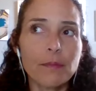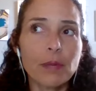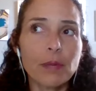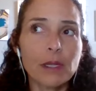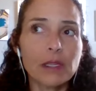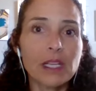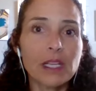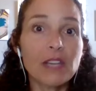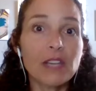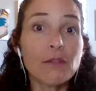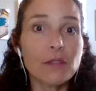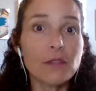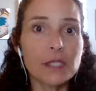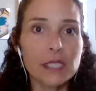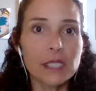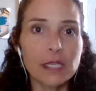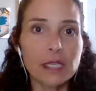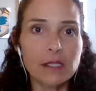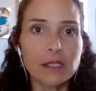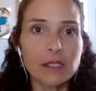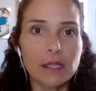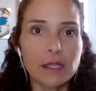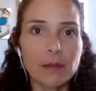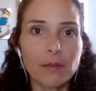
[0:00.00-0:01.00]
belief
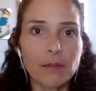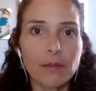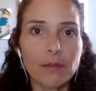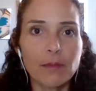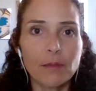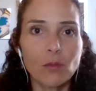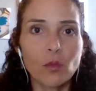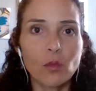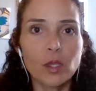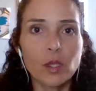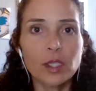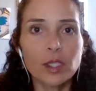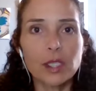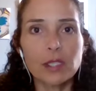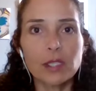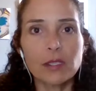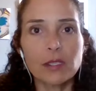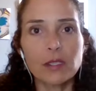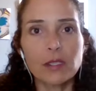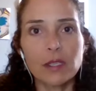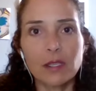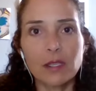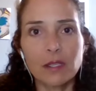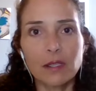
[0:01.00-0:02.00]
system, which
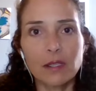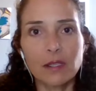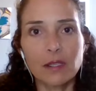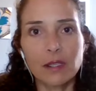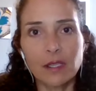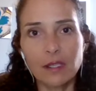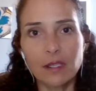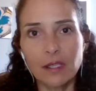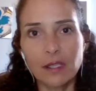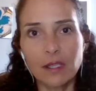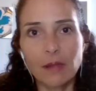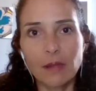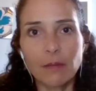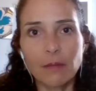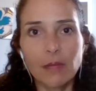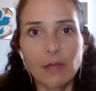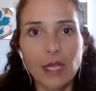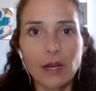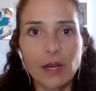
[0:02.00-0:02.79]
is the system